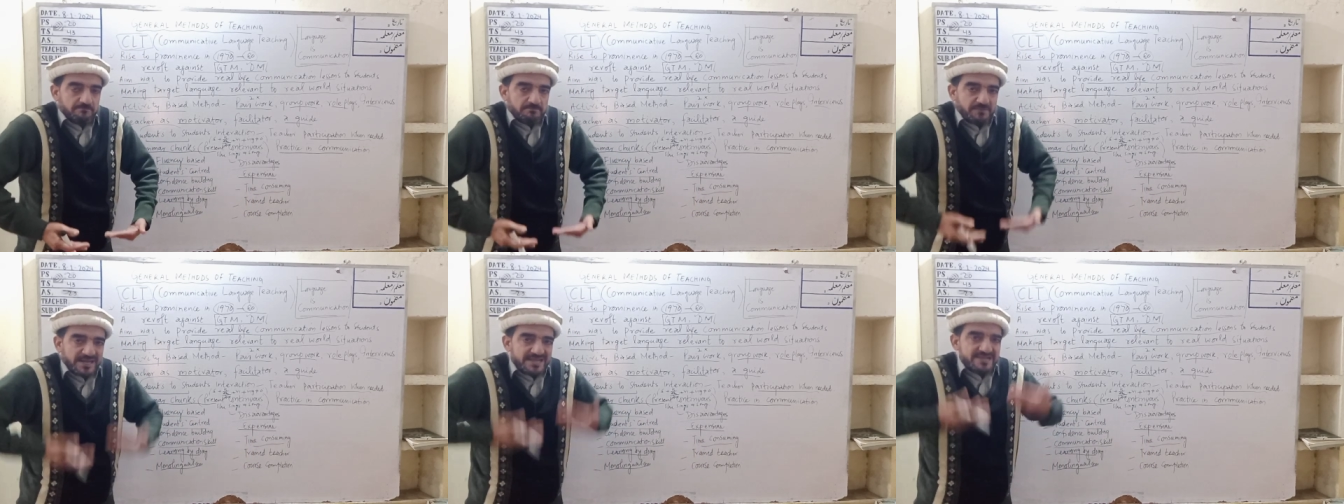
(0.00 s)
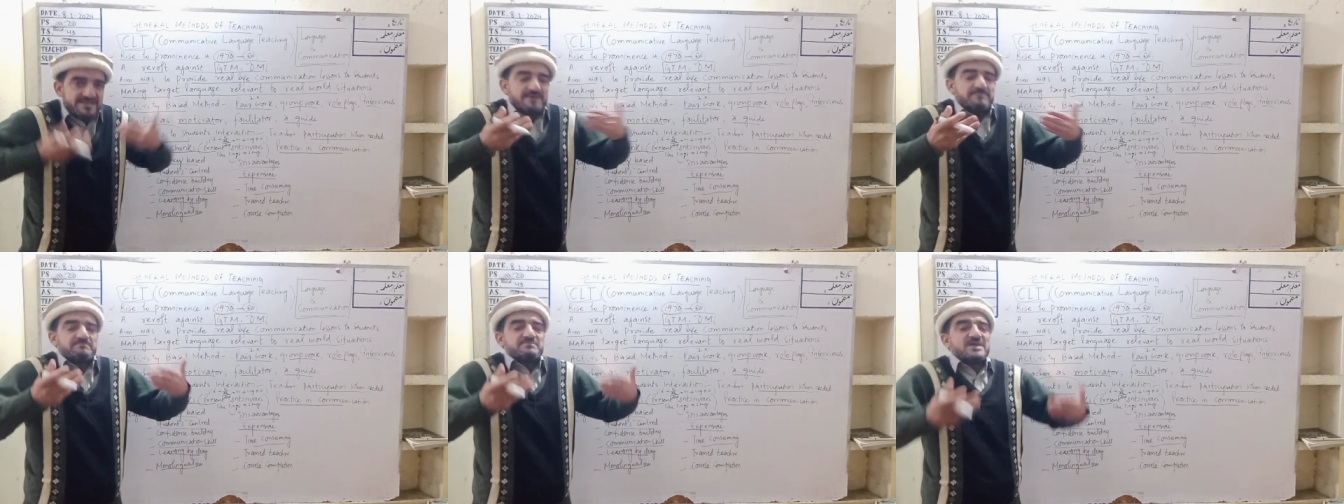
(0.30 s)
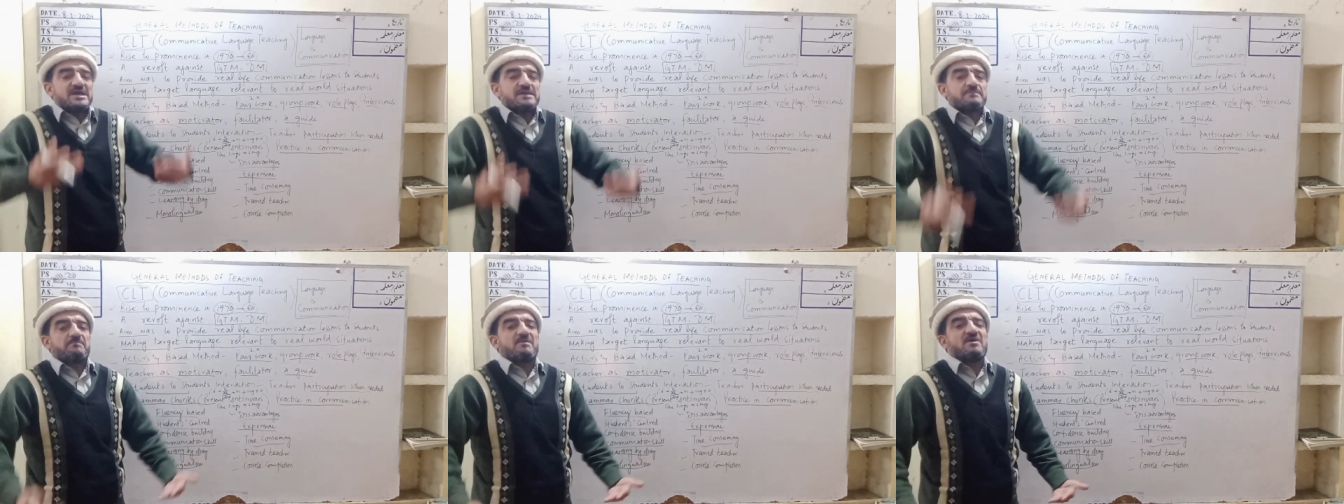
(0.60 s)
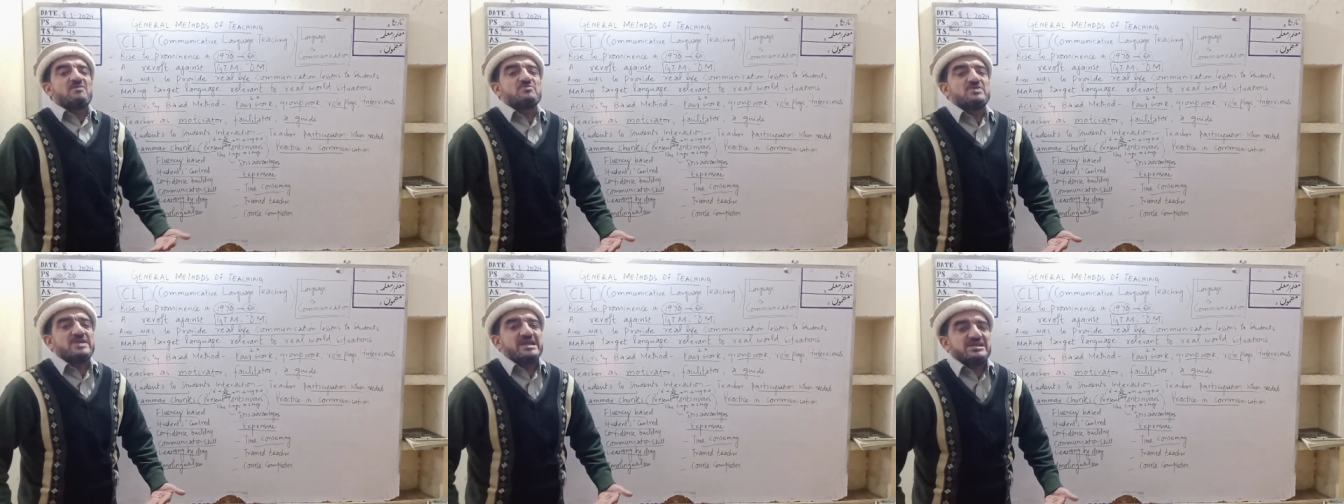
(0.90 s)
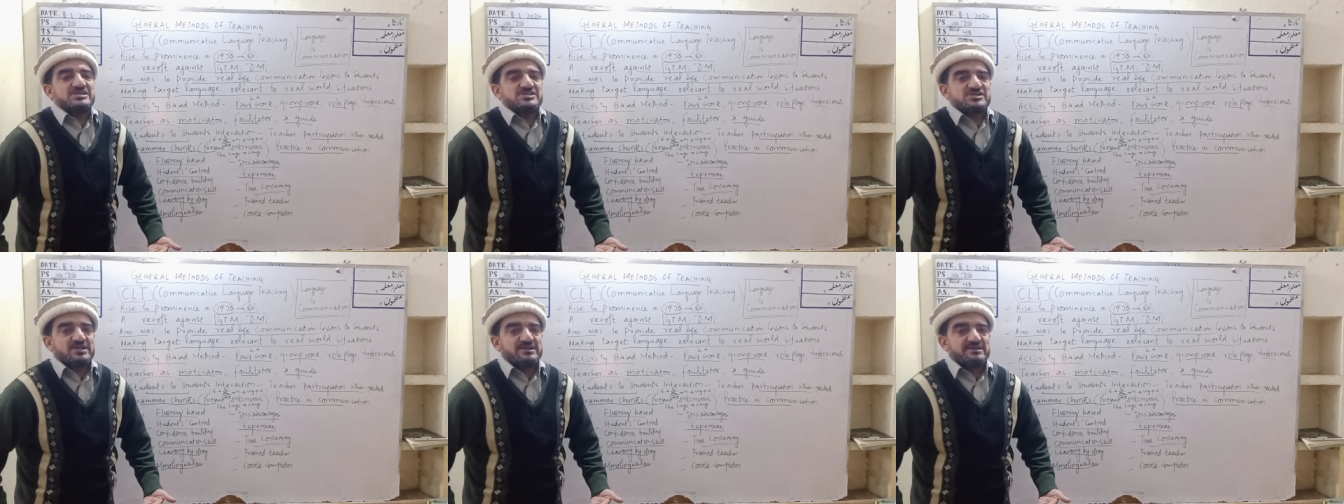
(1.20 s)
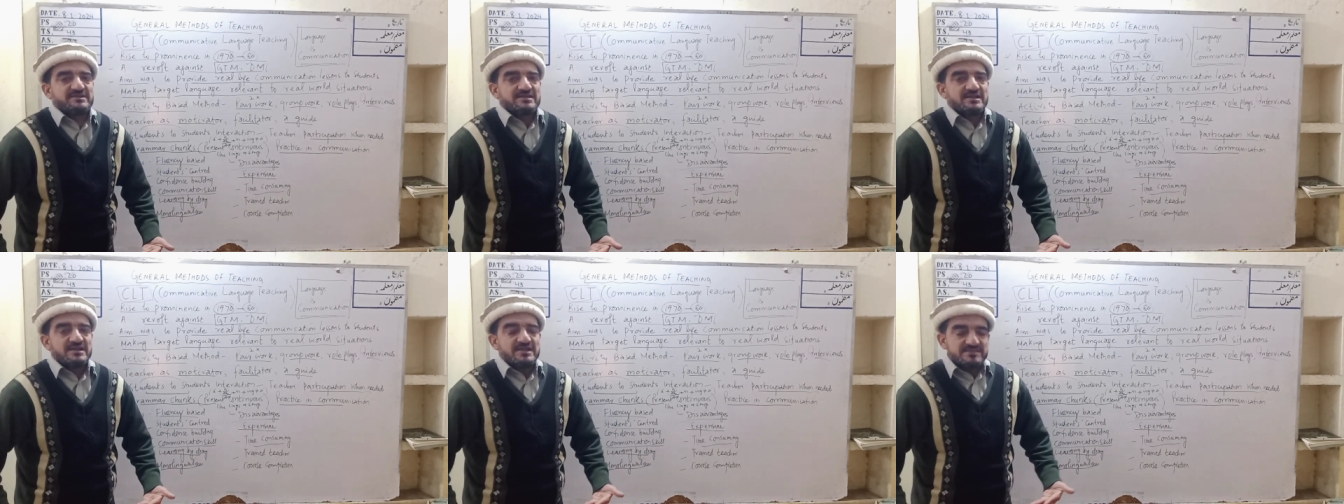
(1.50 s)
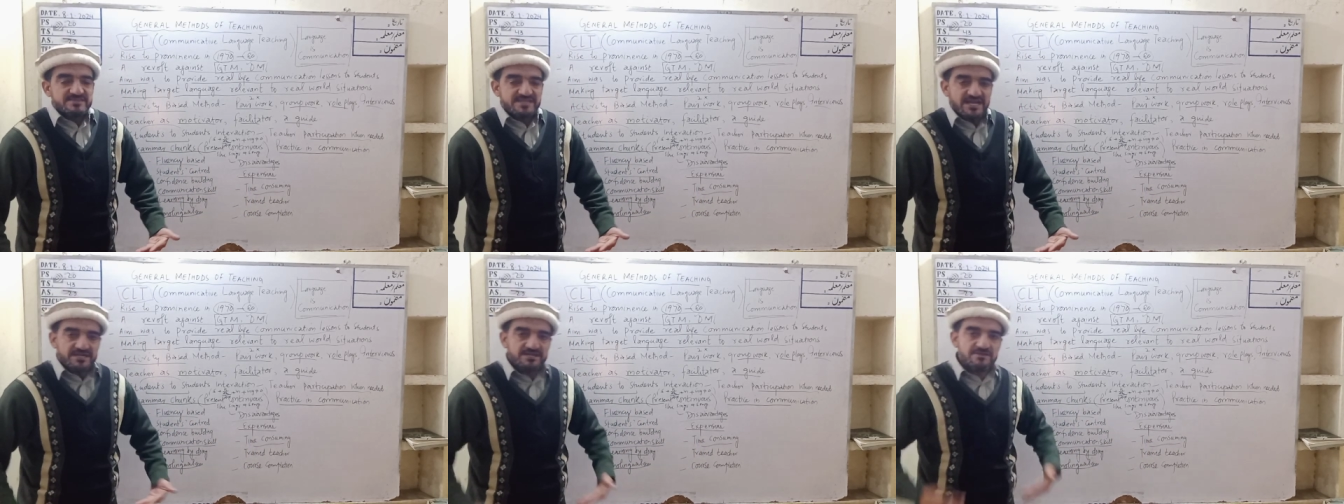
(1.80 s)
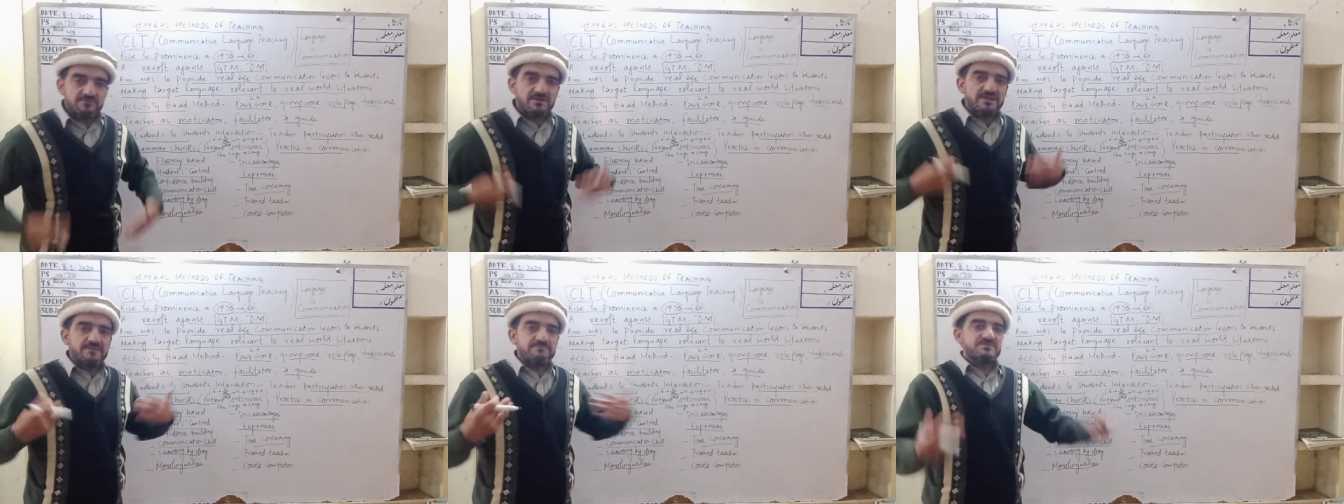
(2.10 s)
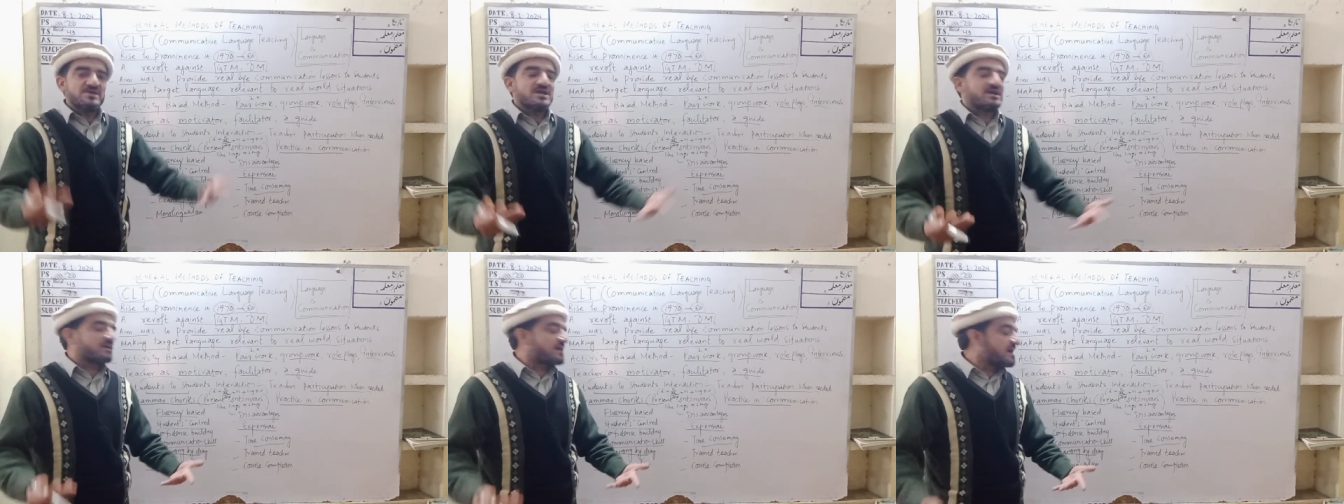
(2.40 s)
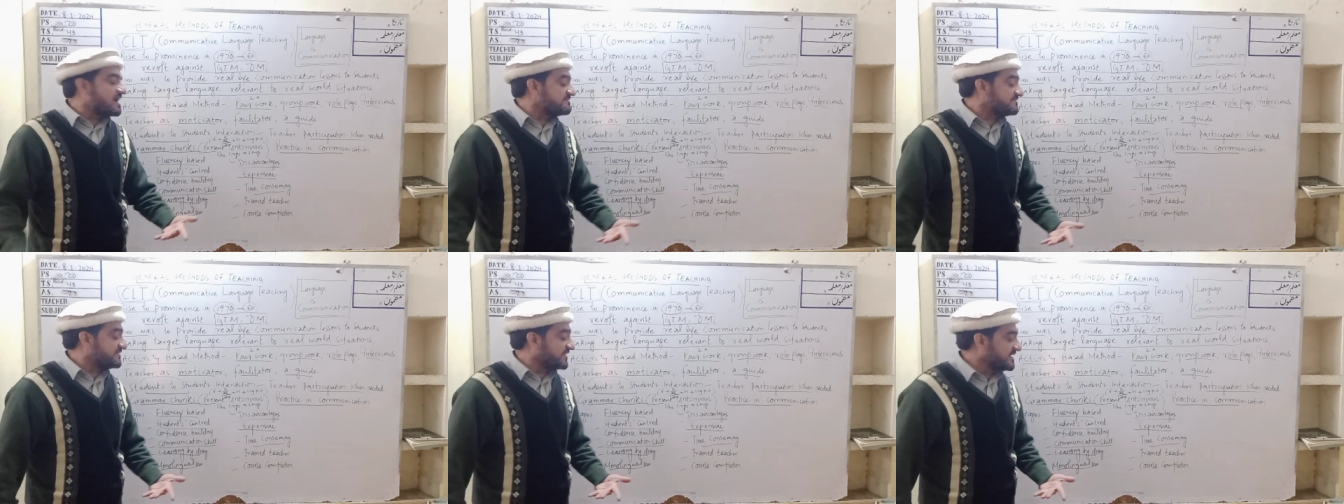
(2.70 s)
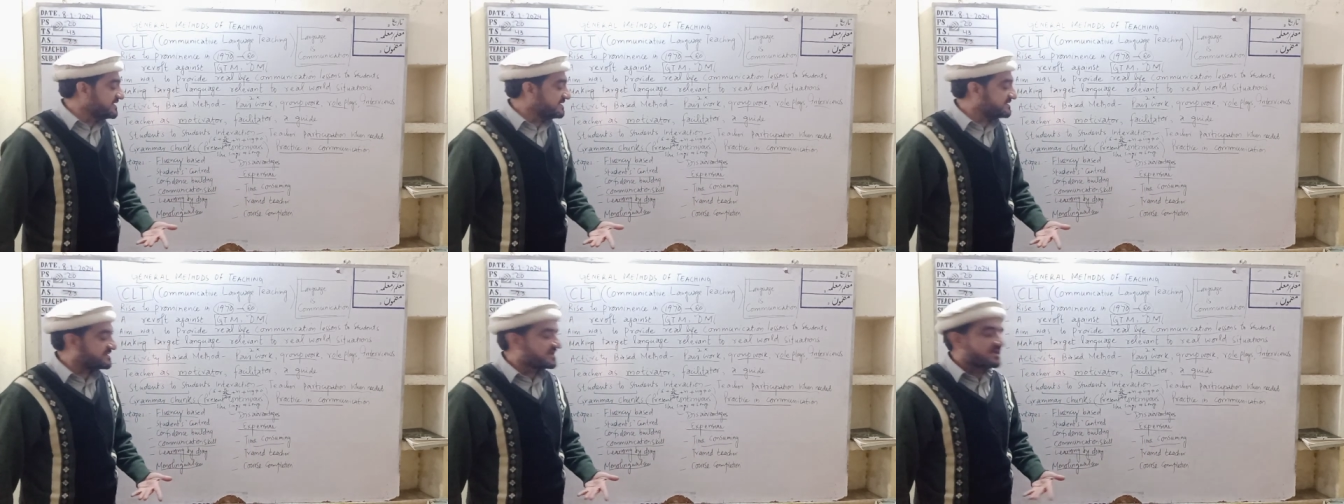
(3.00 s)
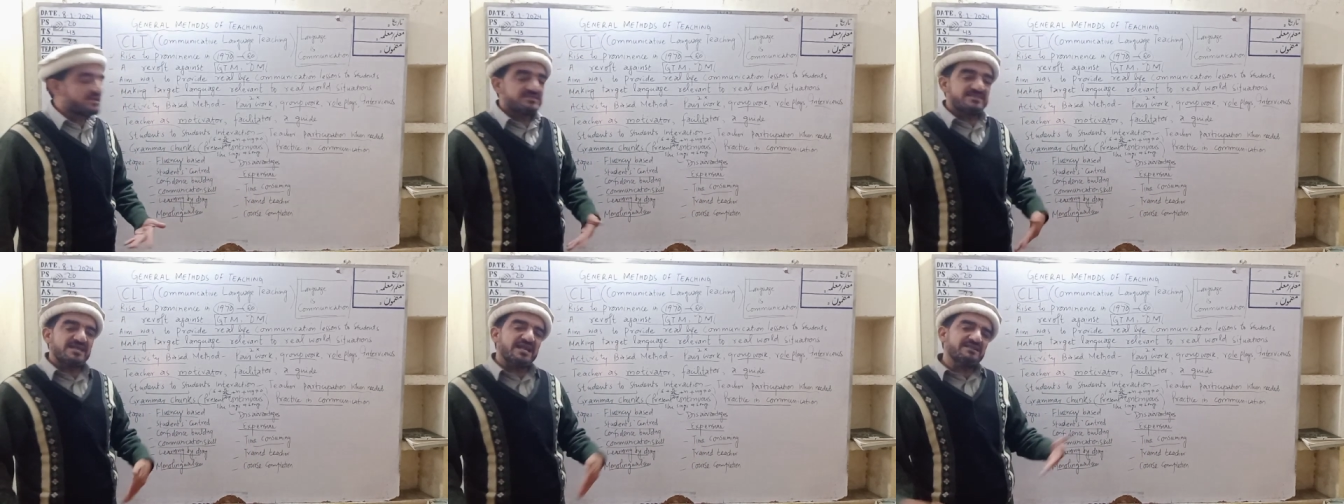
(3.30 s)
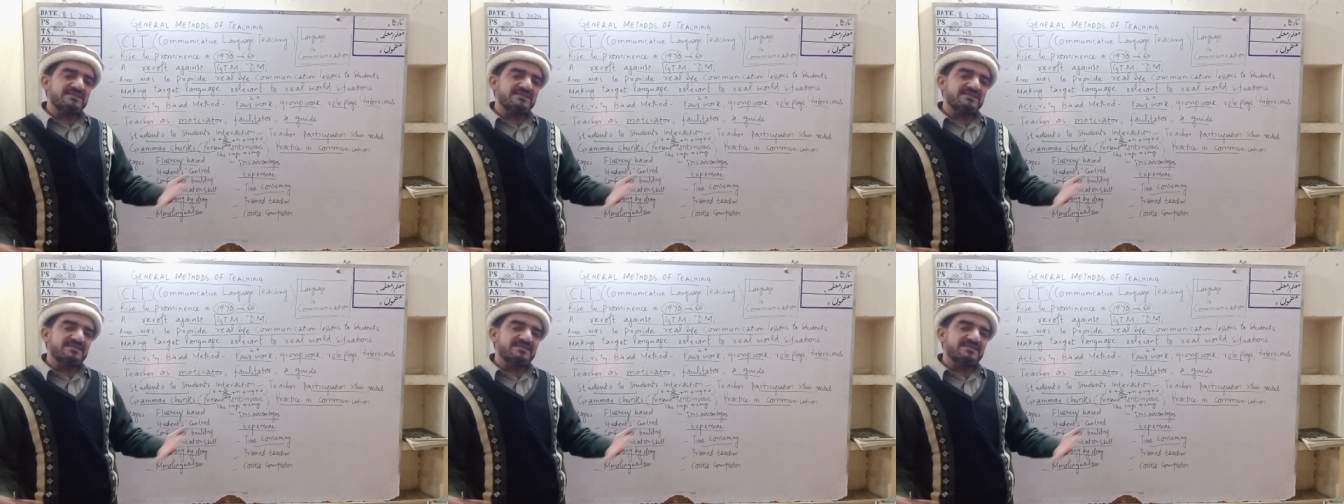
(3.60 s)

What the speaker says: build up their foundations, they develop their confidence, then